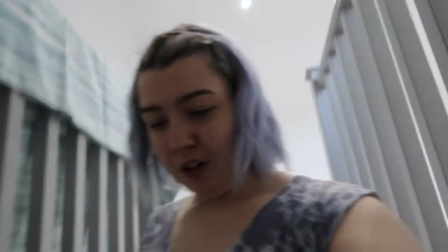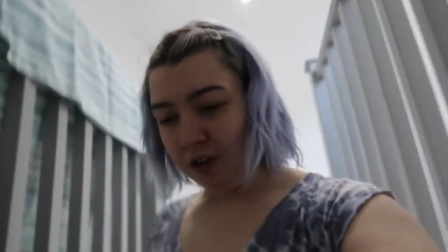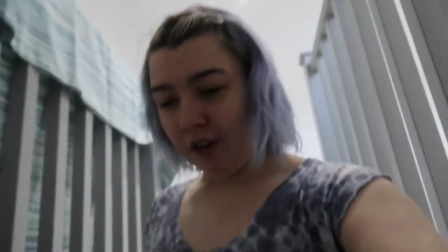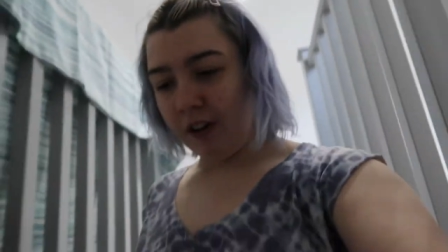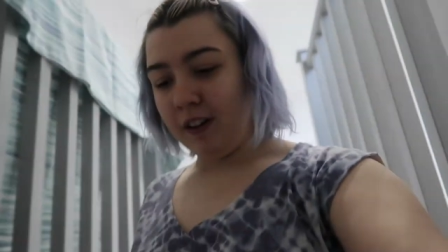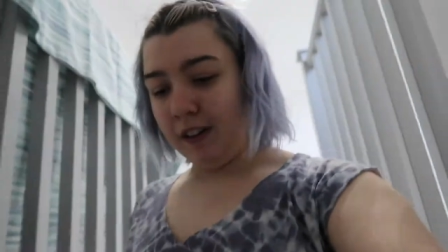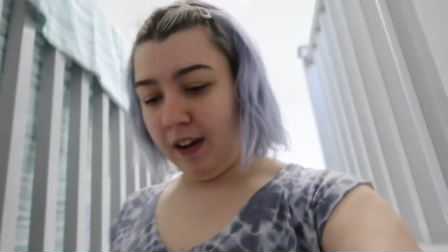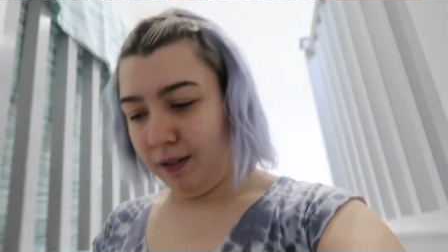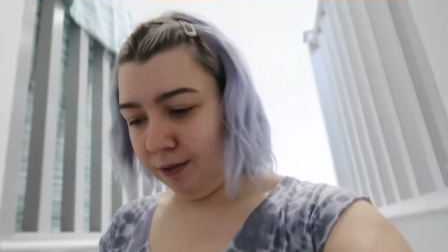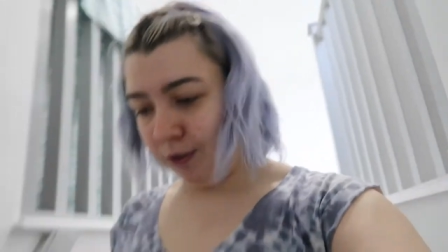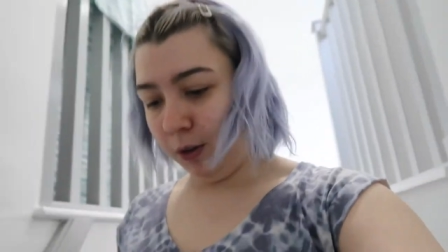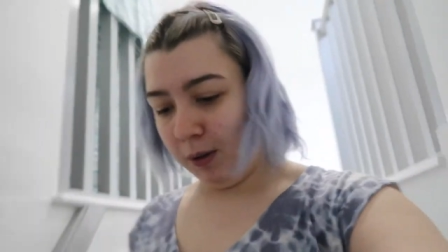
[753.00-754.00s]
trying to
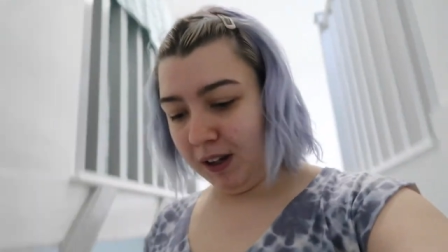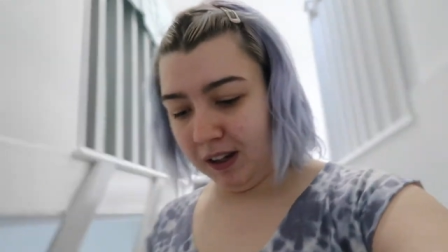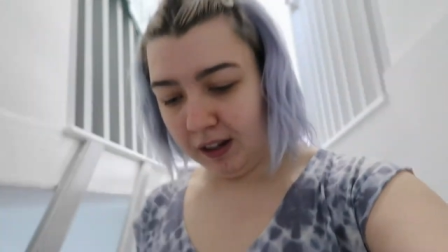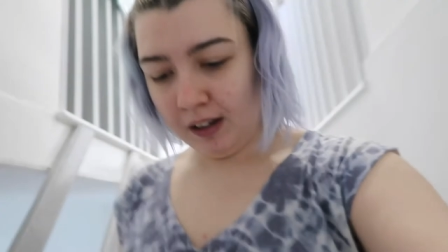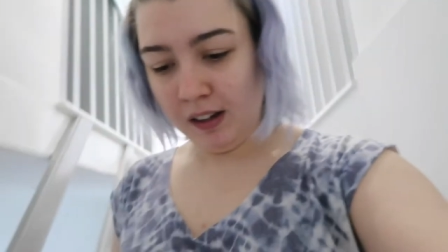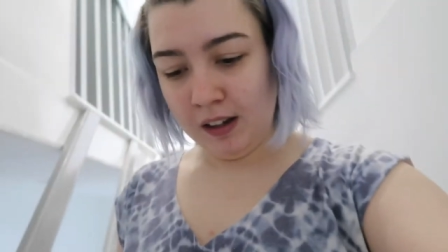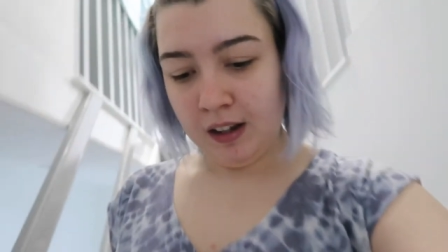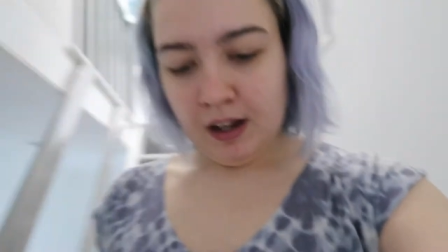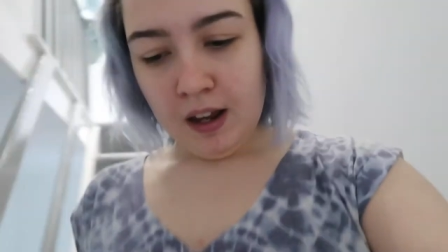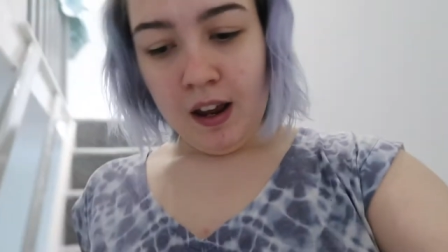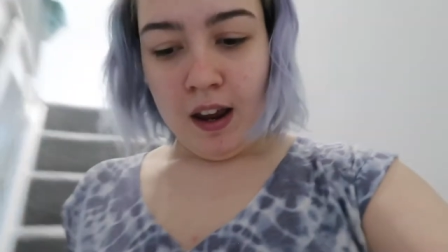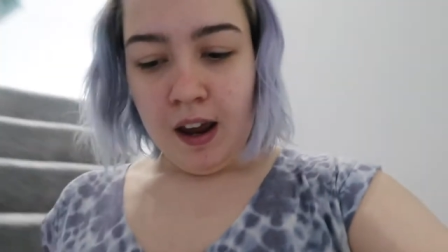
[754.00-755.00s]
get through it.
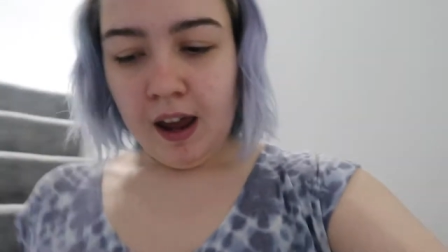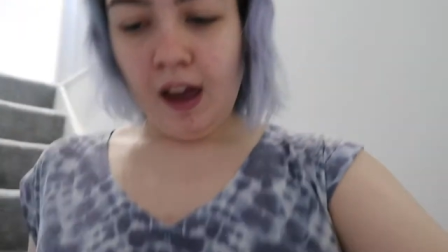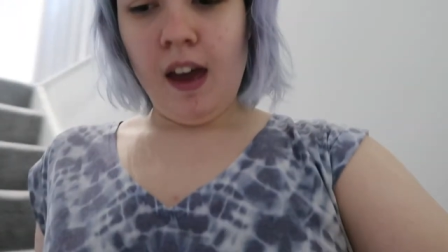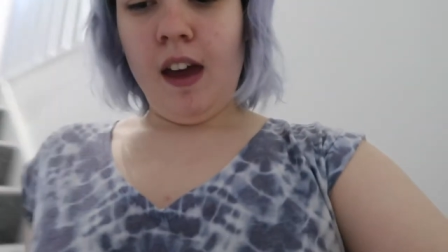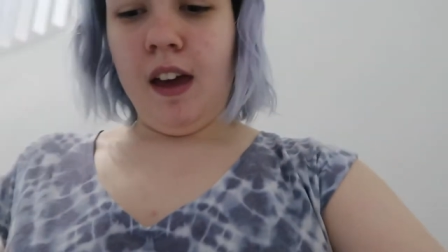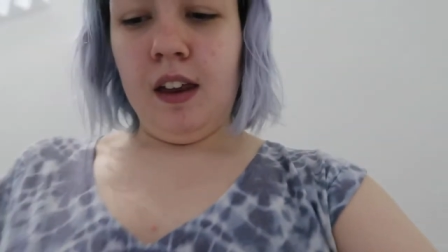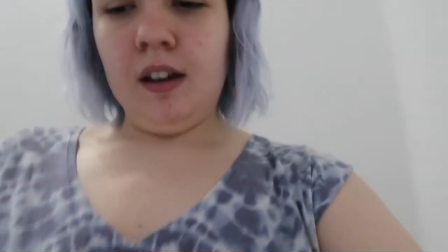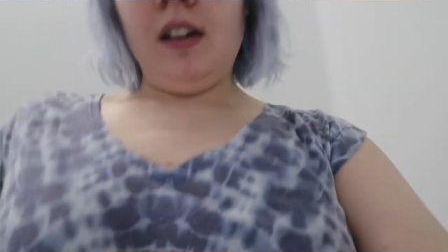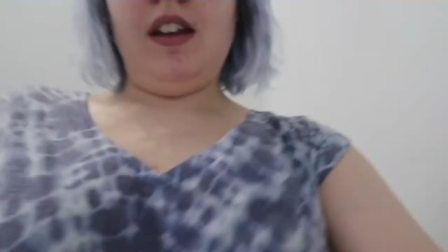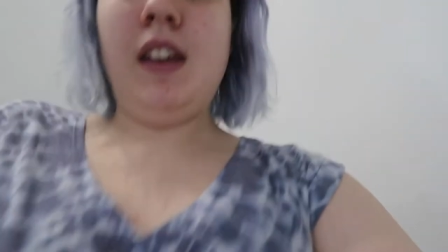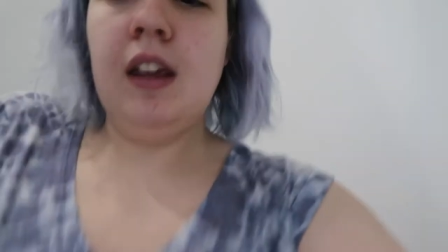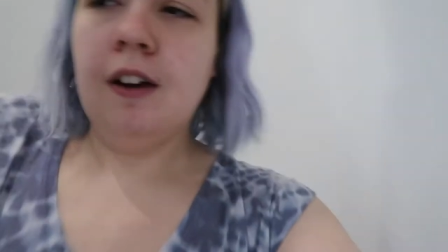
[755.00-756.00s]

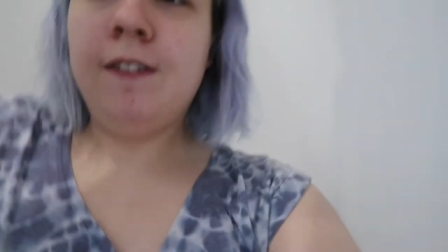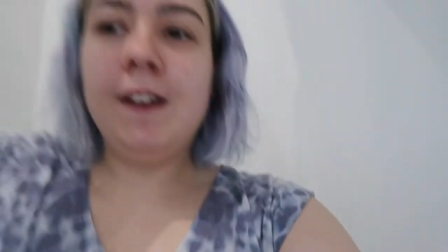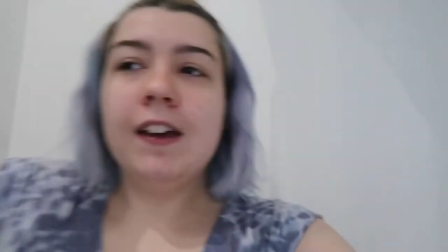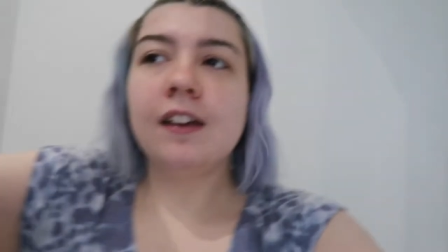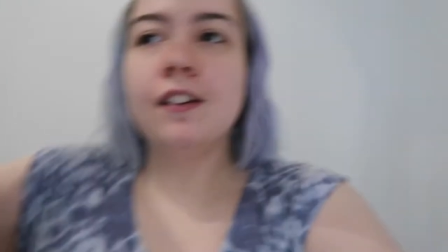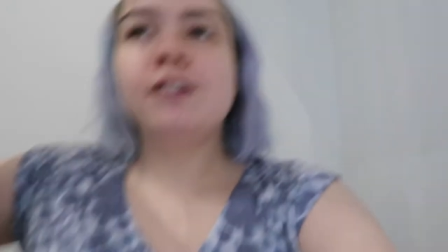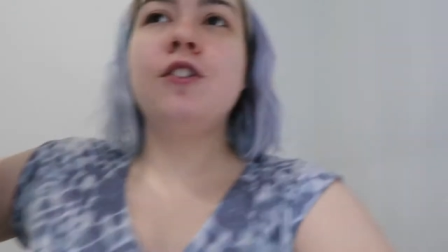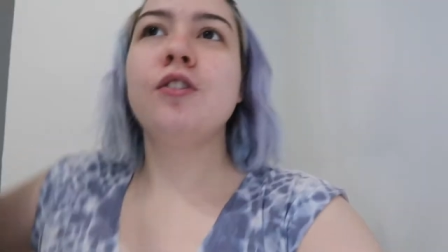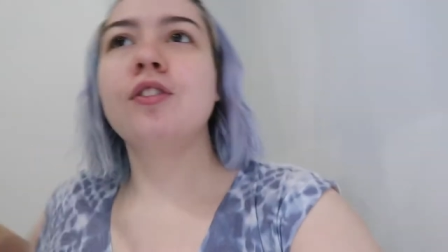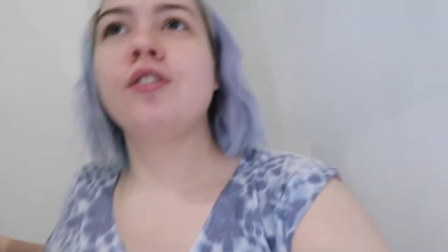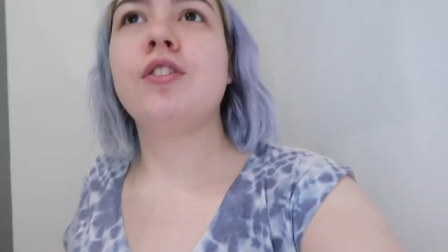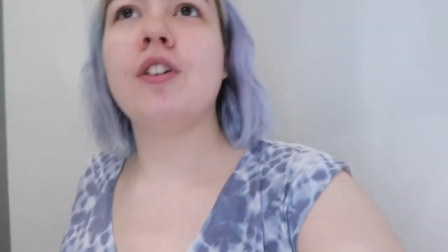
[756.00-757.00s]
And I think he's
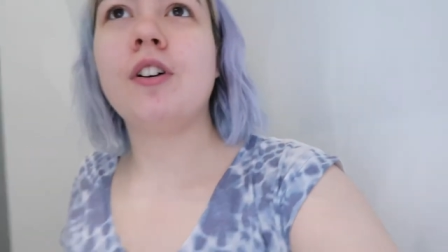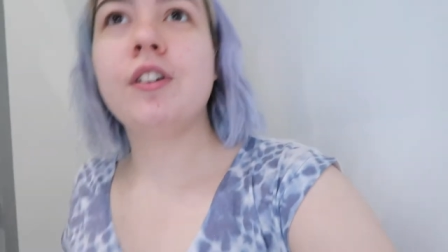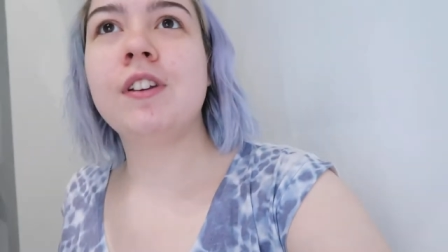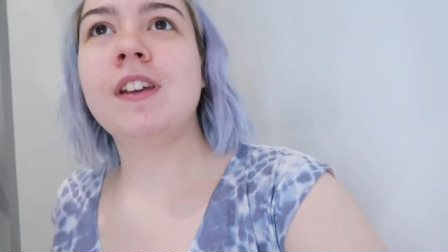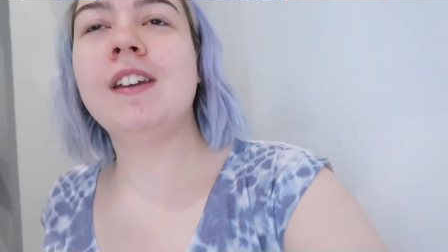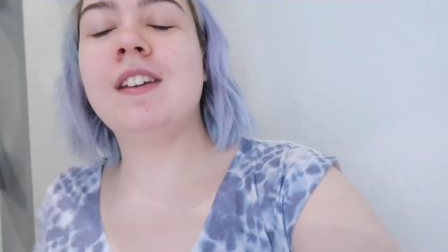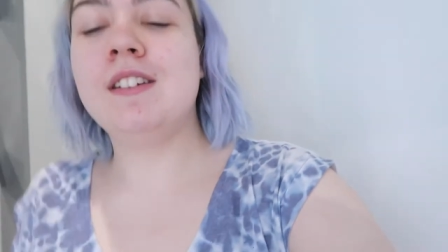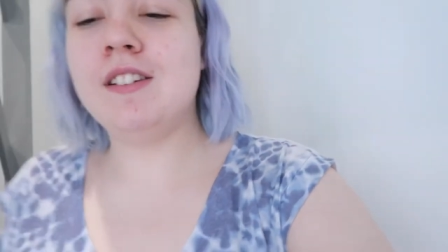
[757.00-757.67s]
just started